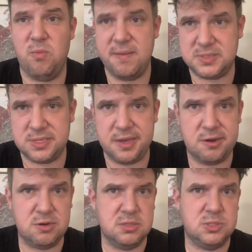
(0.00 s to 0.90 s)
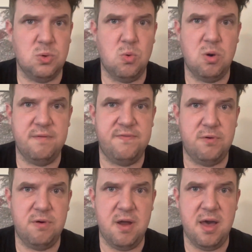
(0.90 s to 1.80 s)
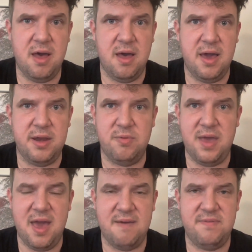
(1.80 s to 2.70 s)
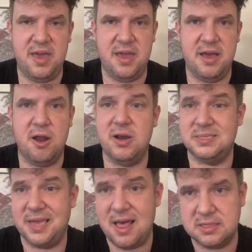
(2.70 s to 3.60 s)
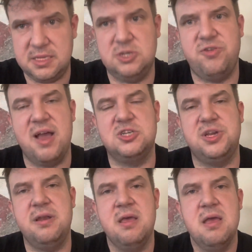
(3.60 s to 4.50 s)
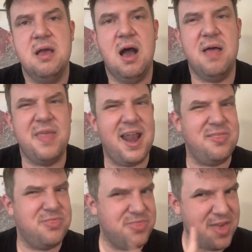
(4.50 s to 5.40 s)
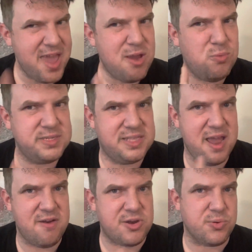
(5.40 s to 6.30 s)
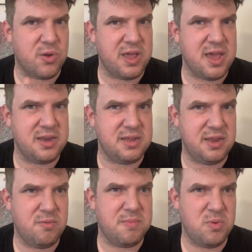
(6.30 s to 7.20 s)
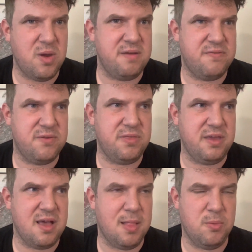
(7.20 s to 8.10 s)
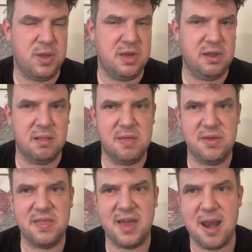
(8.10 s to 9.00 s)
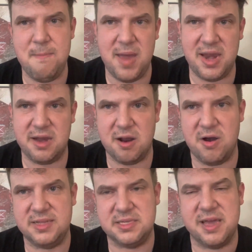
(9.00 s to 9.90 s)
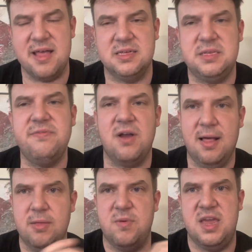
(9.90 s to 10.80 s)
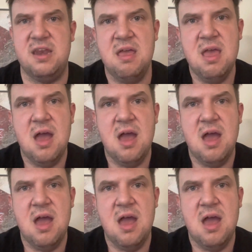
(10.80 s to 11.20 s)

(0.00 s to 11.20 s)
Web Slingers or for, I know they have a Guardians of the Galaxy attraction that I think was there in 2018 when we went for the Halloween deal. I think they kind of made it Guardians of the Galaxy for Halloween.